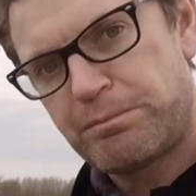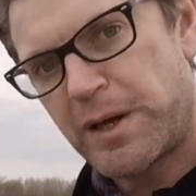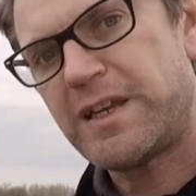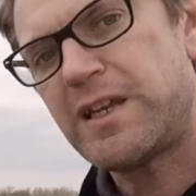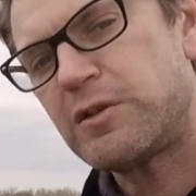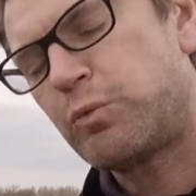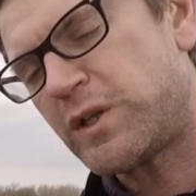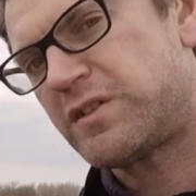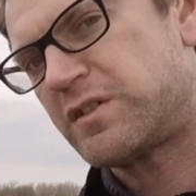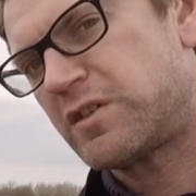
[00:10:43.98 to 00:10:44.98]
but it is
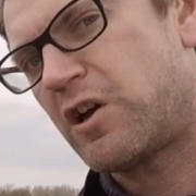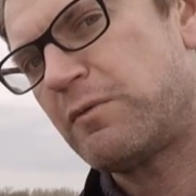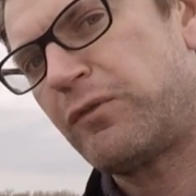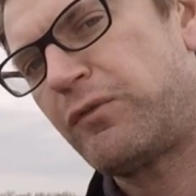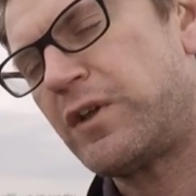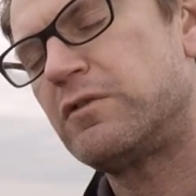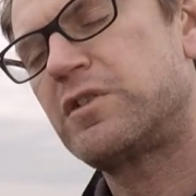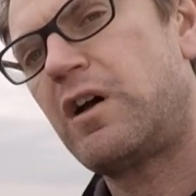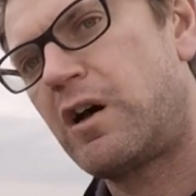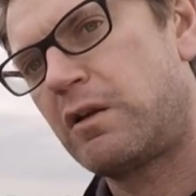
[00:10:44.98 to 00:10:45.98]
winter time, the fields
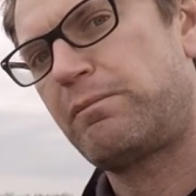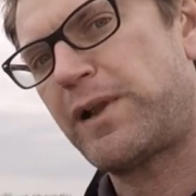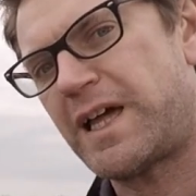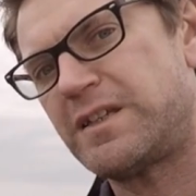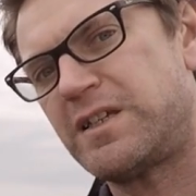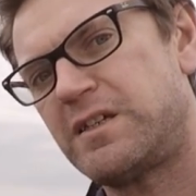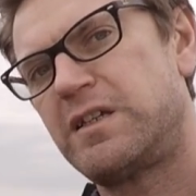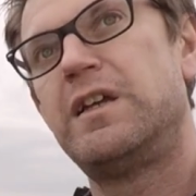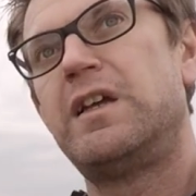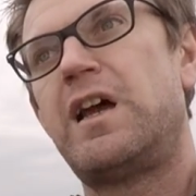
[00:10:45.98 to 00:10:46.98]
aren't planted,
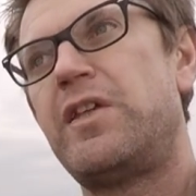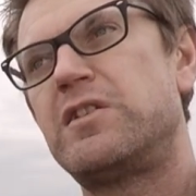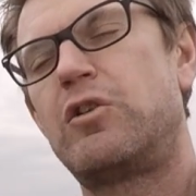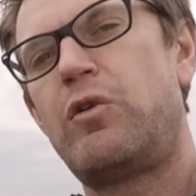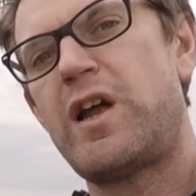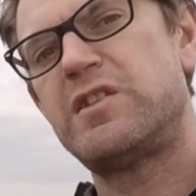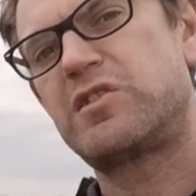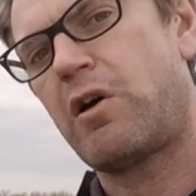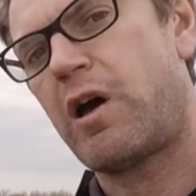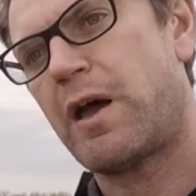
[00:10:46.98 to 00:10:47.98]
and there's grey
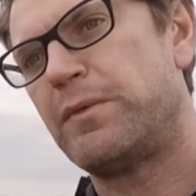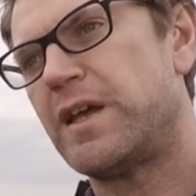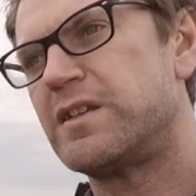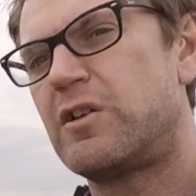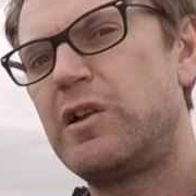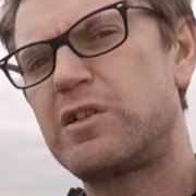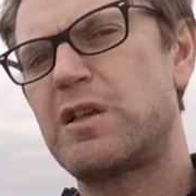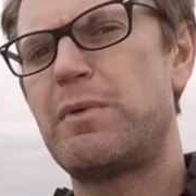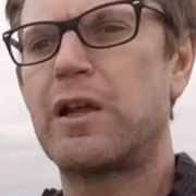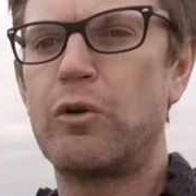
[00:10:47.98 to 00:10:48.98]
sky up there, so it looks
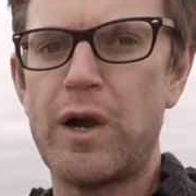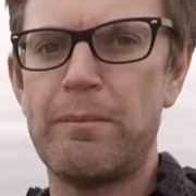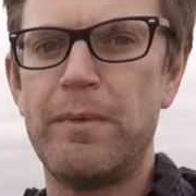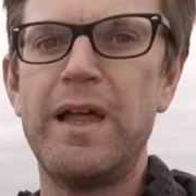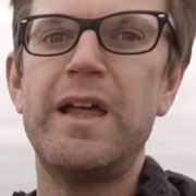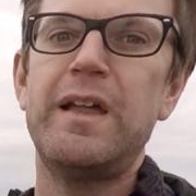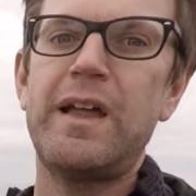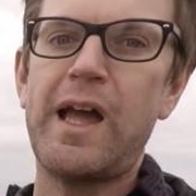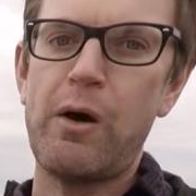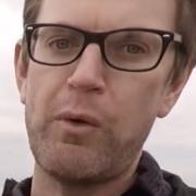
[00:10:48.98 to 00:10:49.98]
a bit grim.
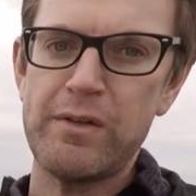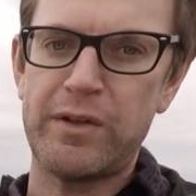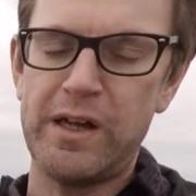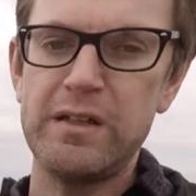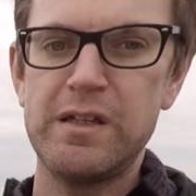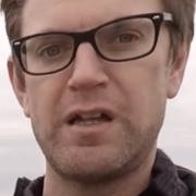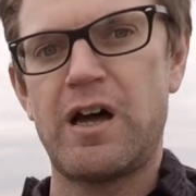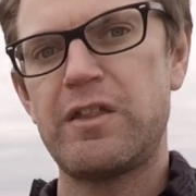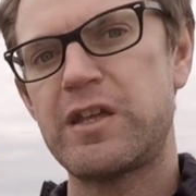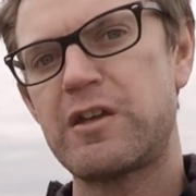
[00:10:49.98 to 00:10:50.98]
However,
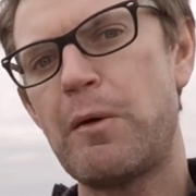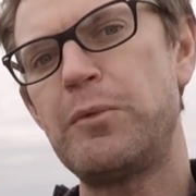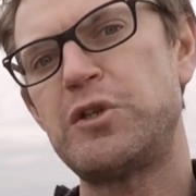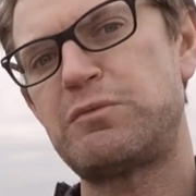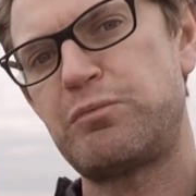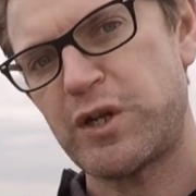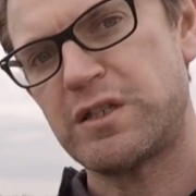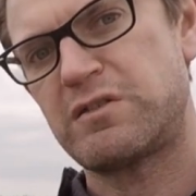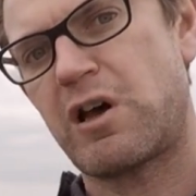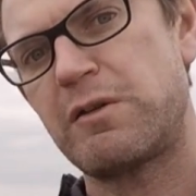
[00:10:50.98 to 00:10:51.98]
I think come the
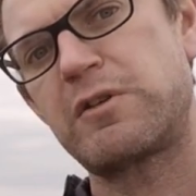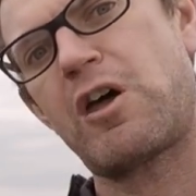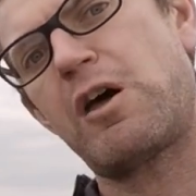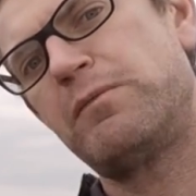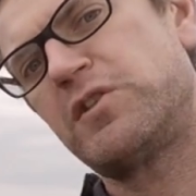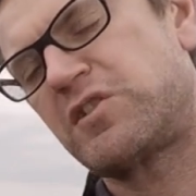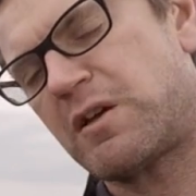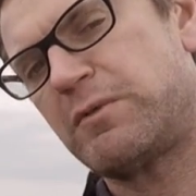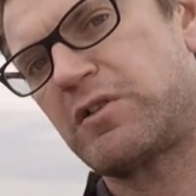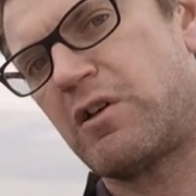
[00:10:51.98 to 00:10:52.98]
springtime, come the
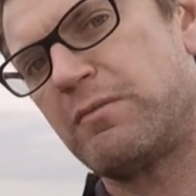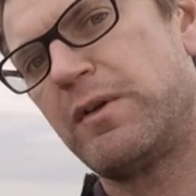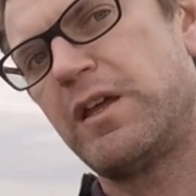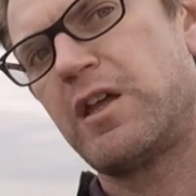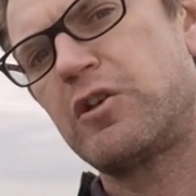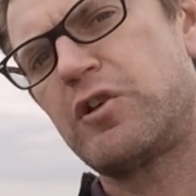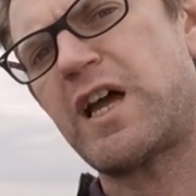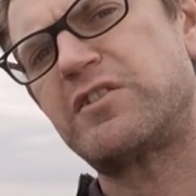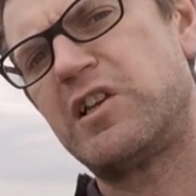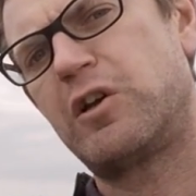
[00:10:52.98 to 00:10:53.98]
summertime, it could
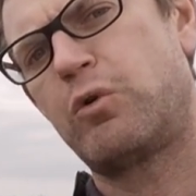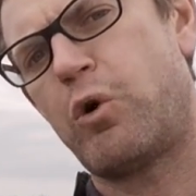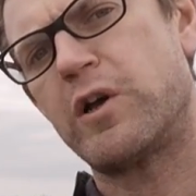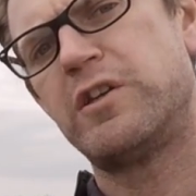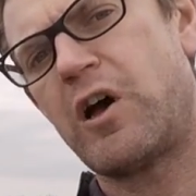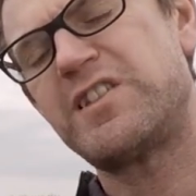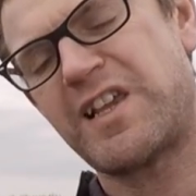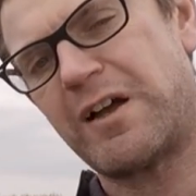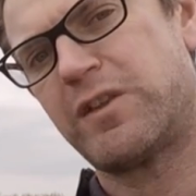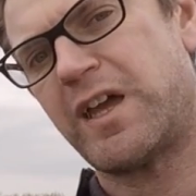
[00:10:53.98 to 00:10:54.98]
actually look quite nice
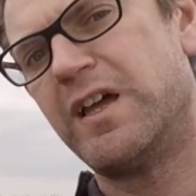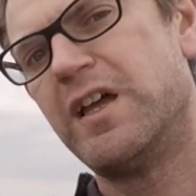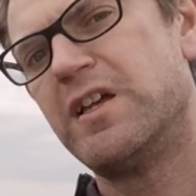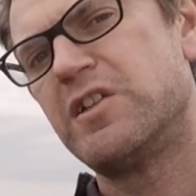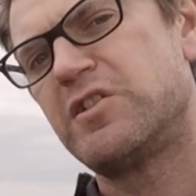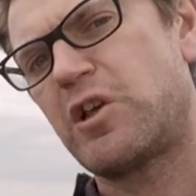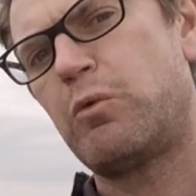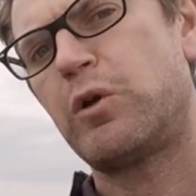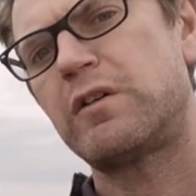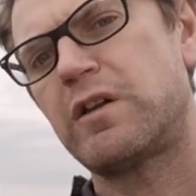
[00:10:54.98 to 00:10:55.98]
out there. So
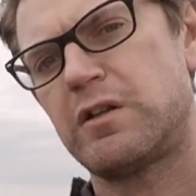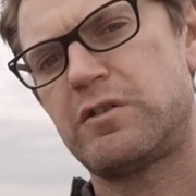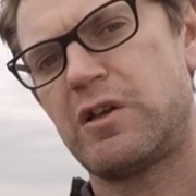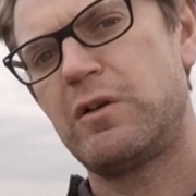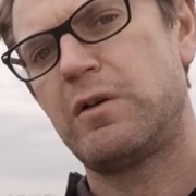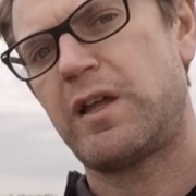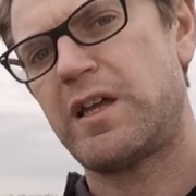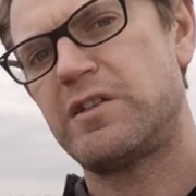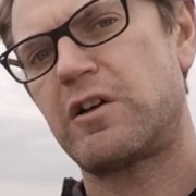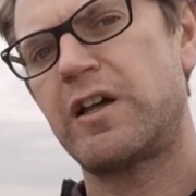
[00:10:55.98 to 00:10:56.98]
what I'm going to do
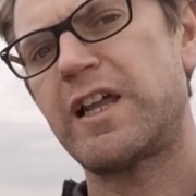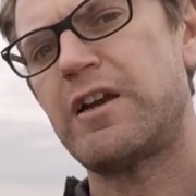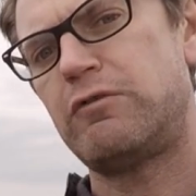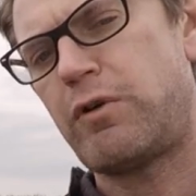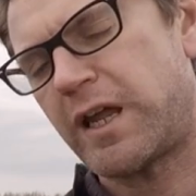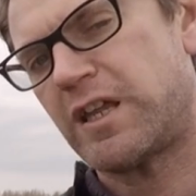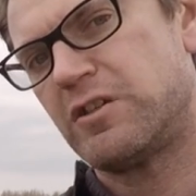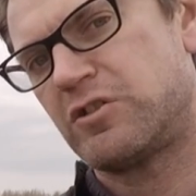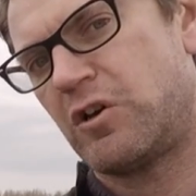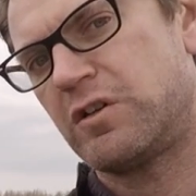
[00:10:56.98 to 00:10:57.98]
is I'm going to get a recce
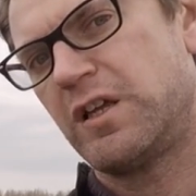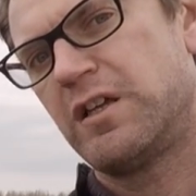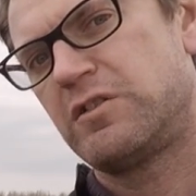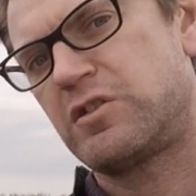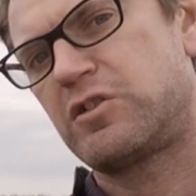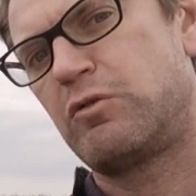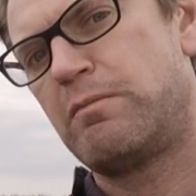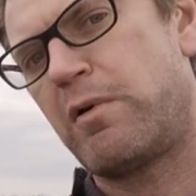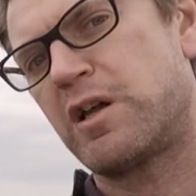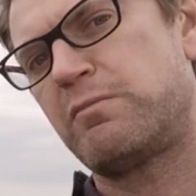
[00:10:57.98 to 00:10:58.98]
shot just to
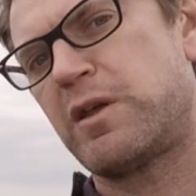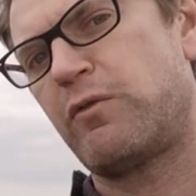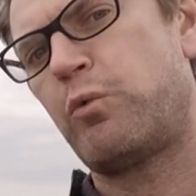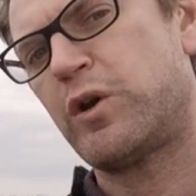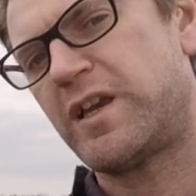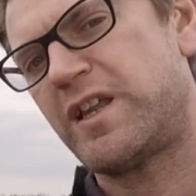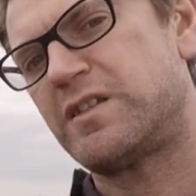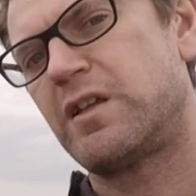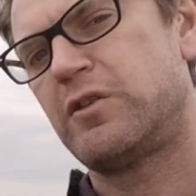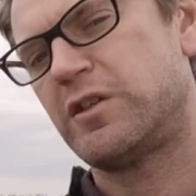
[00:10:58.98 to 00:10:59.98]
remind me of what it
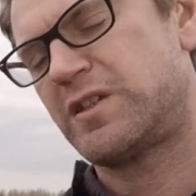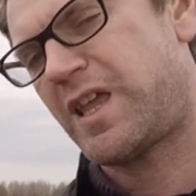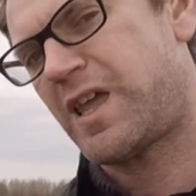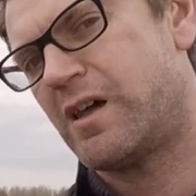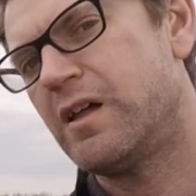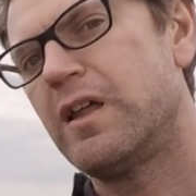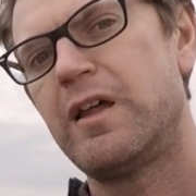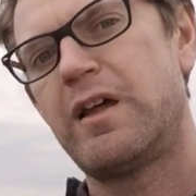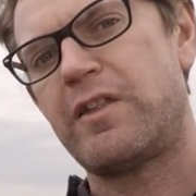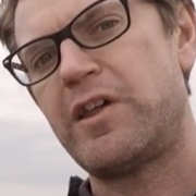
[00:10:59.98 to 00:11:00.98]
is that's here,
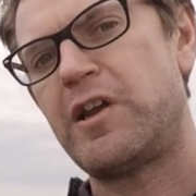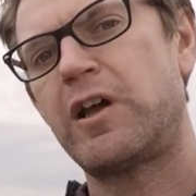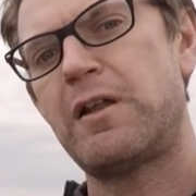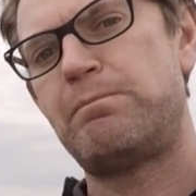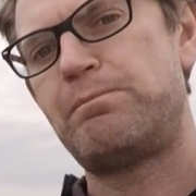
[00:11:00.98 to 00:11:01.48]
and then I'm going to